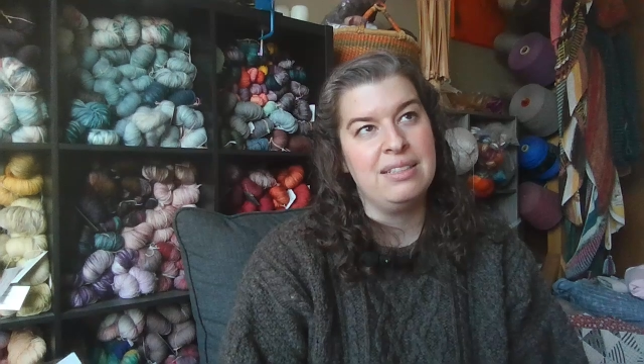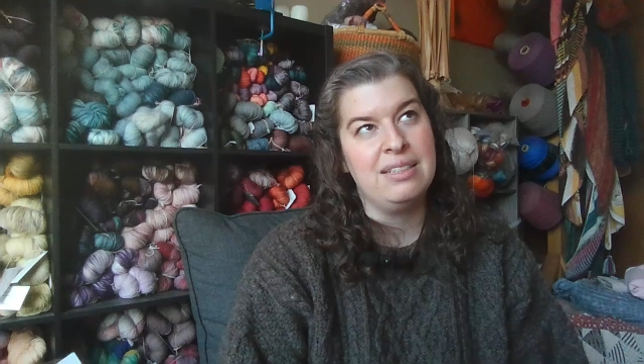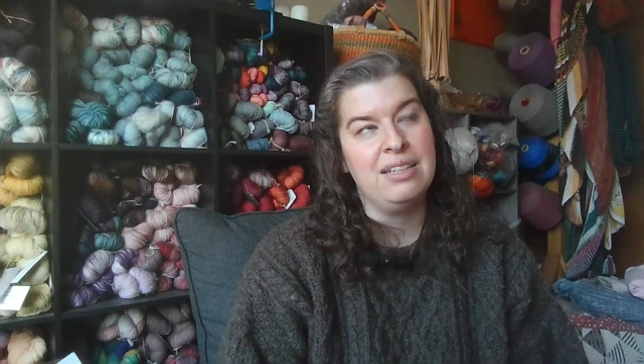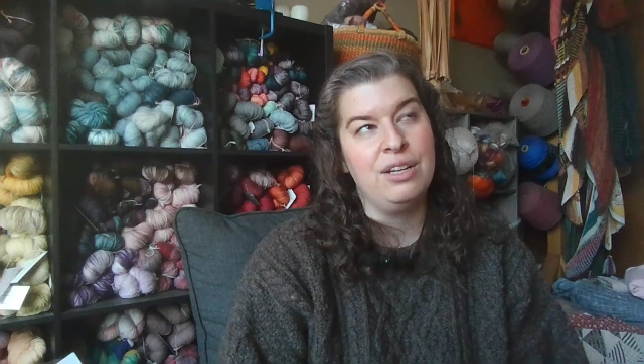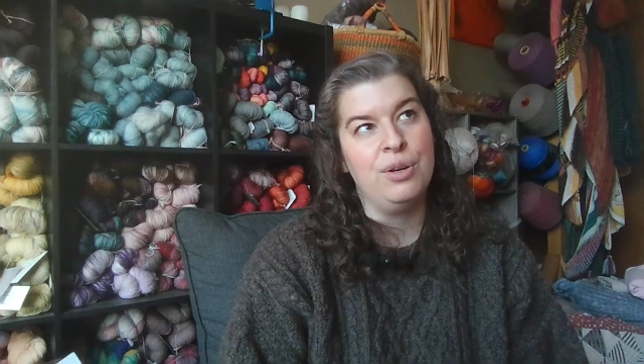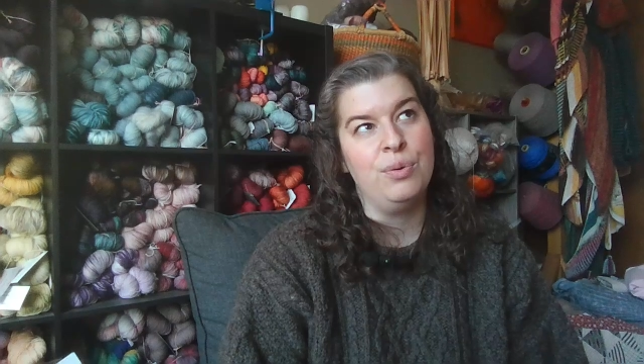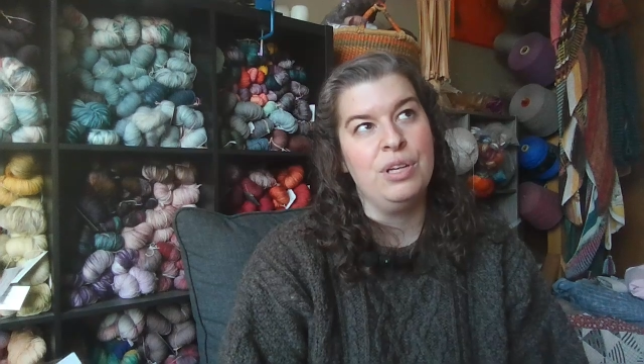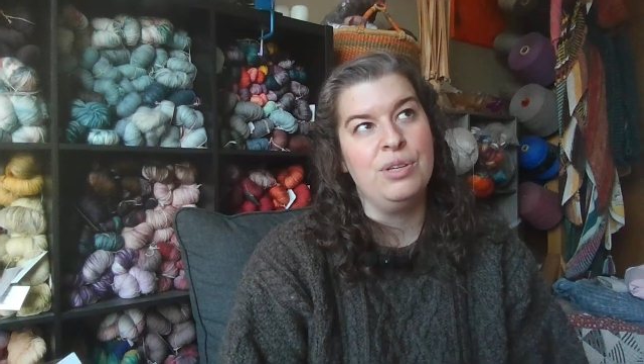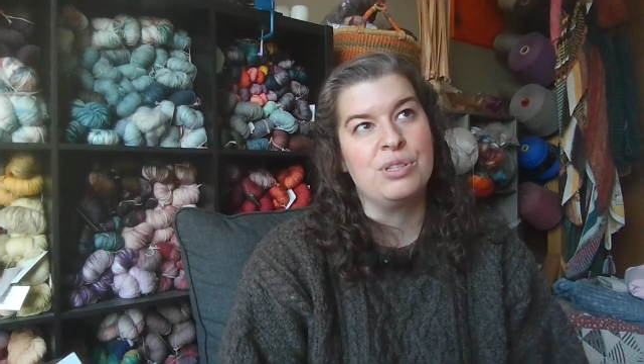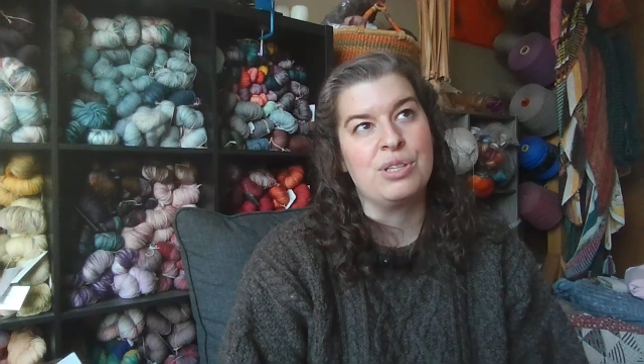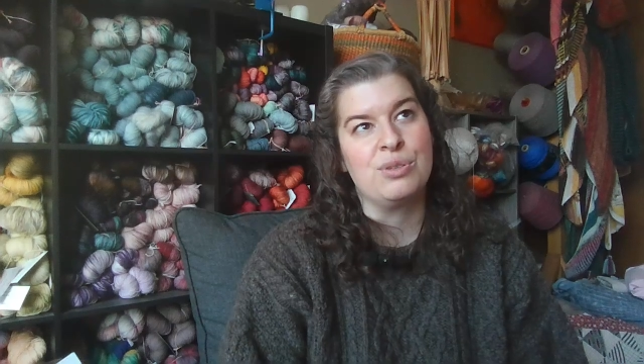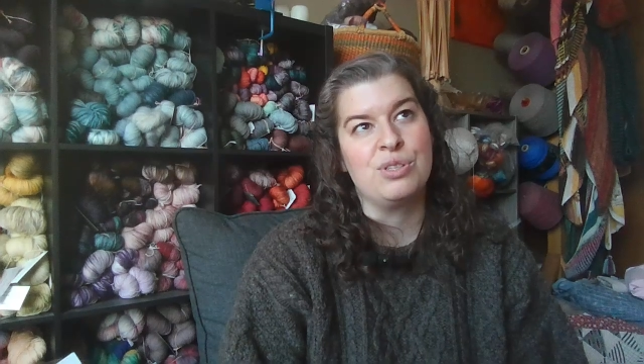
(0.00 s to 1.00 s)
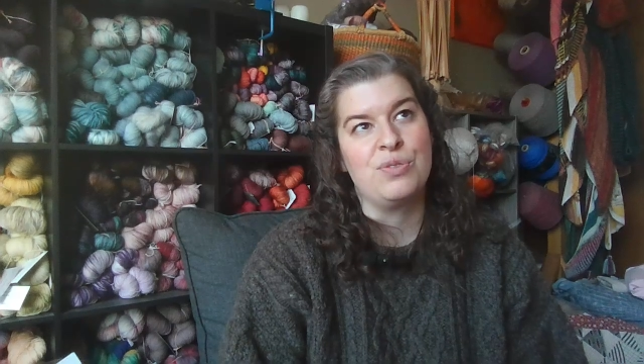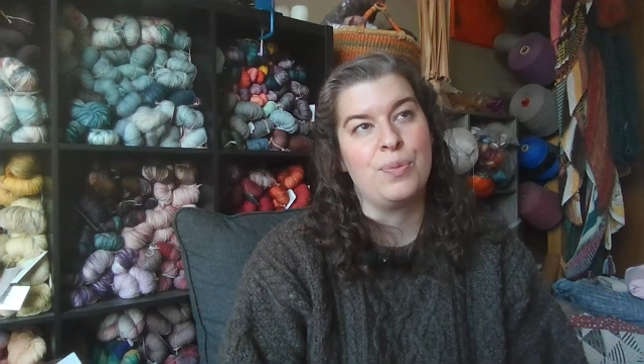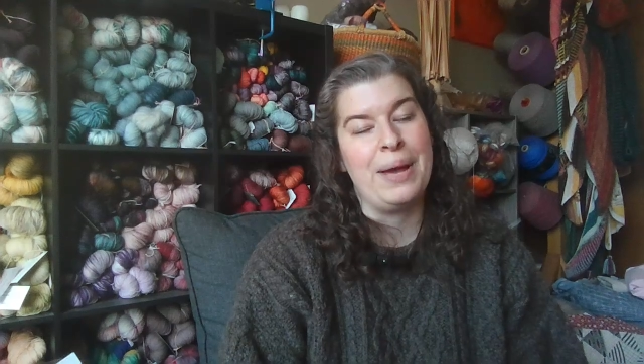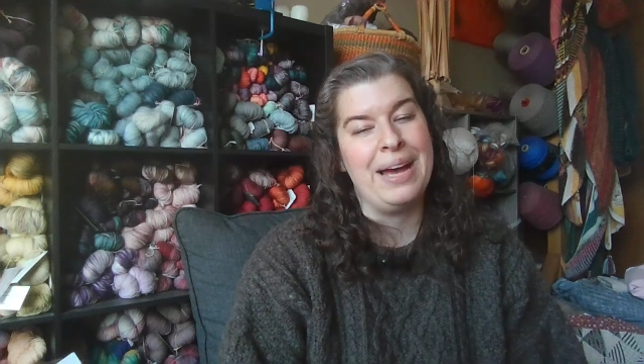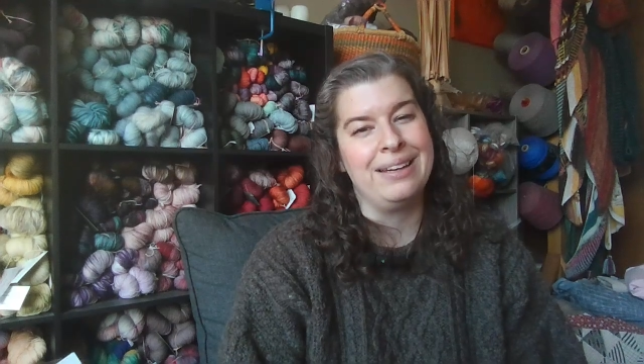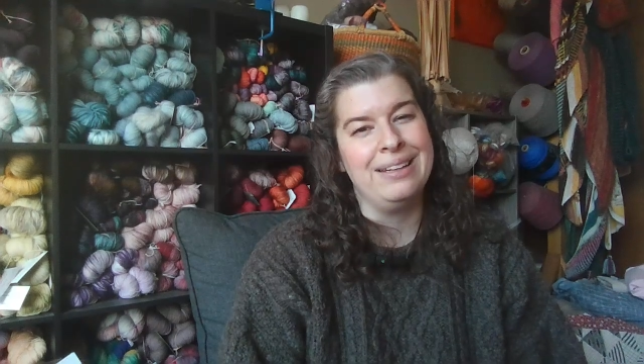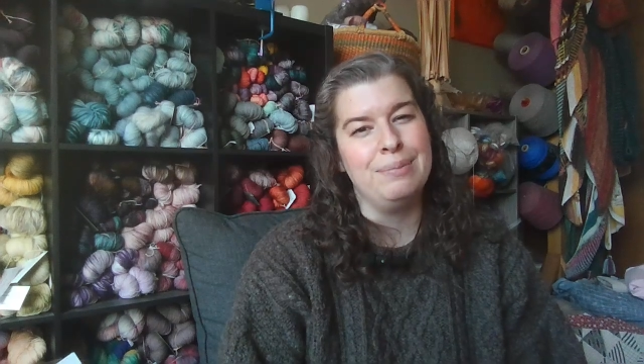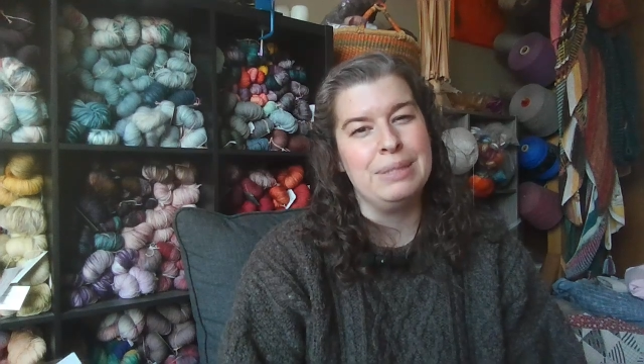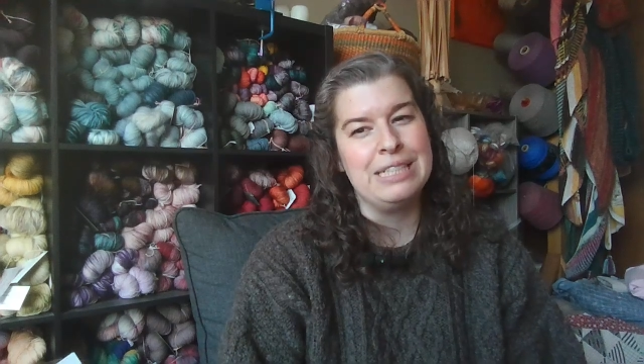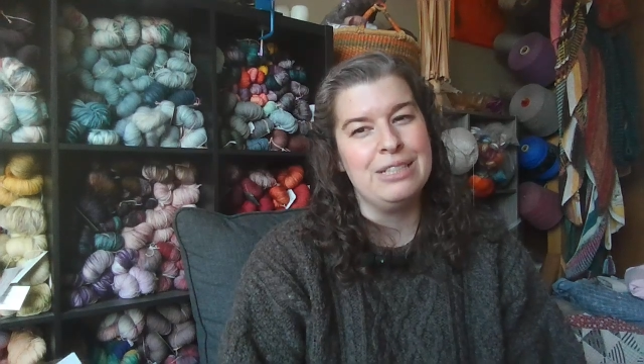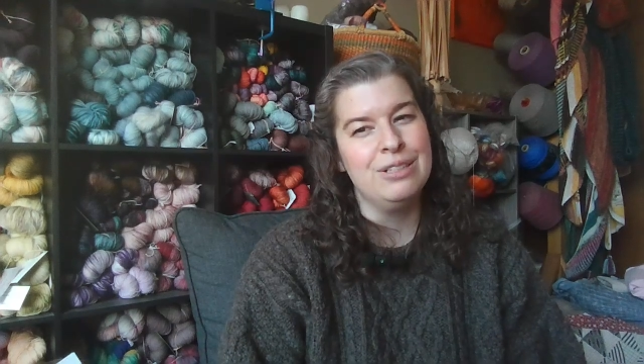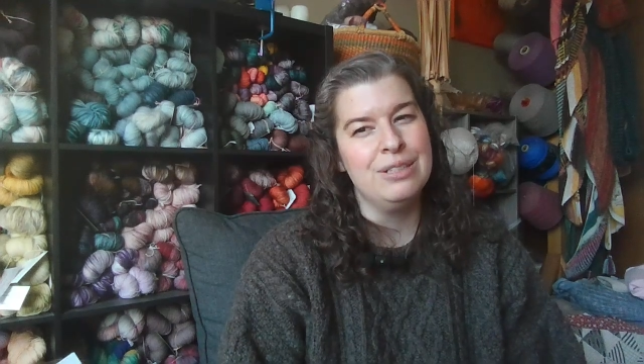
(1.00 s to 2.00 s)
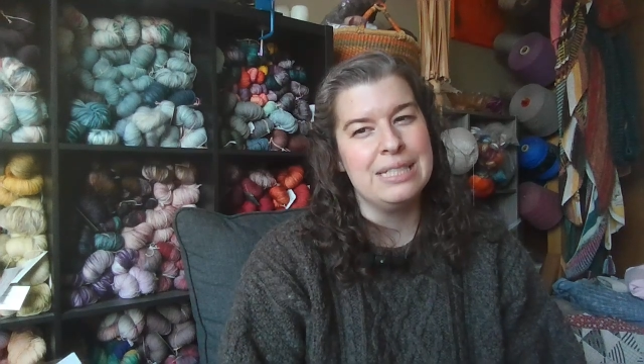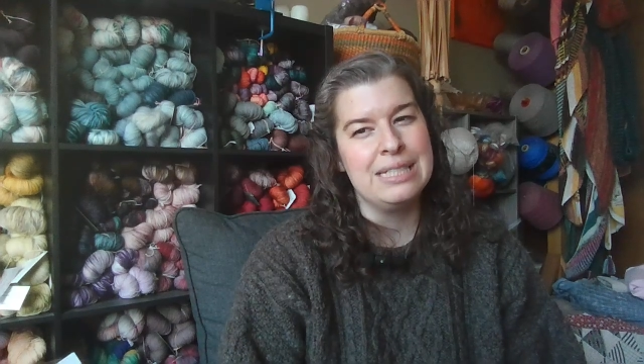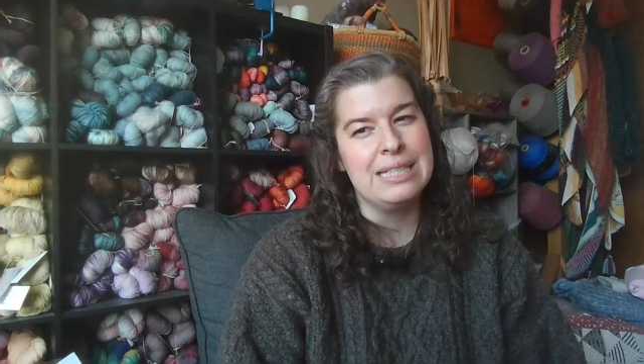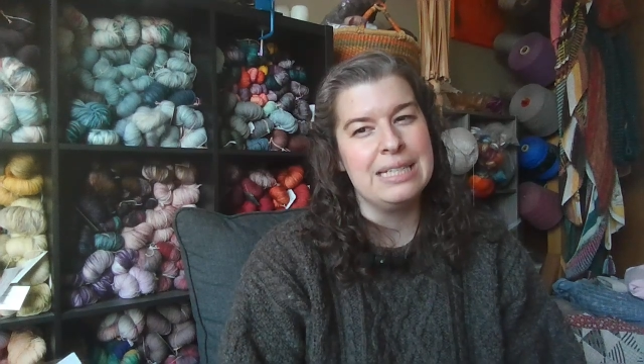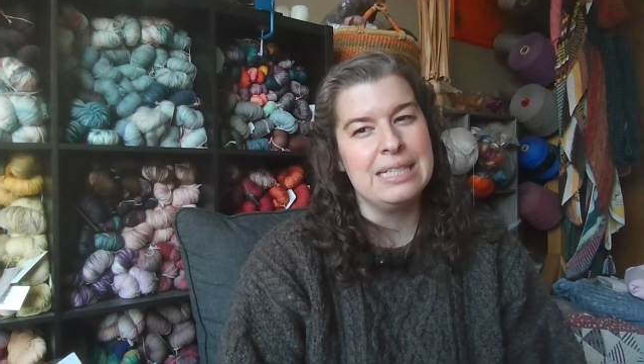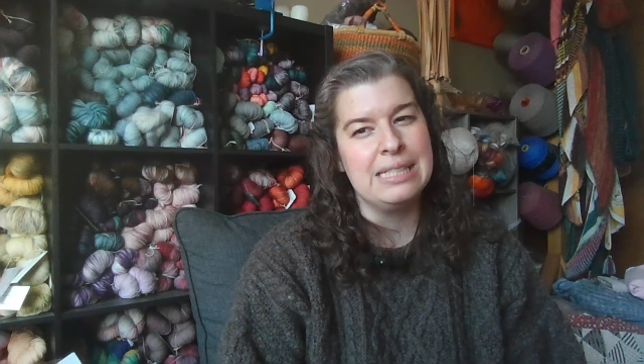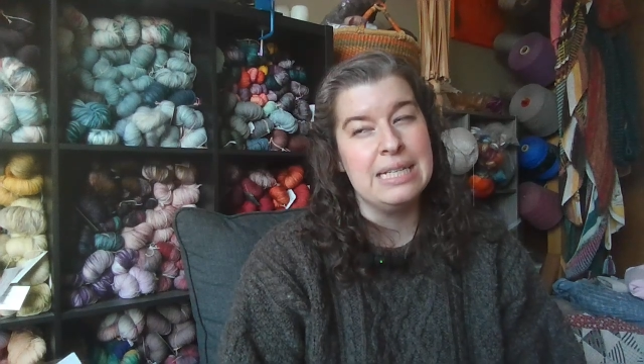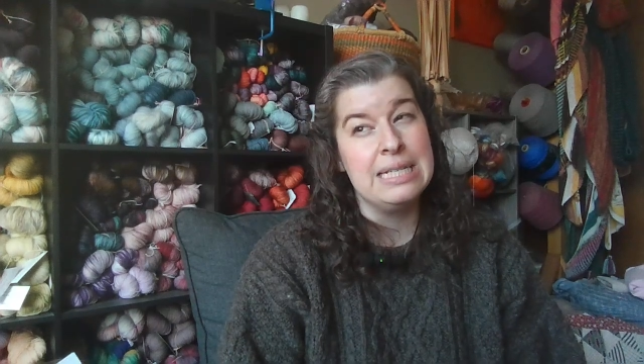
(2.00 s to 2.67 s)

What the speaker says: we use those for packing materials and things.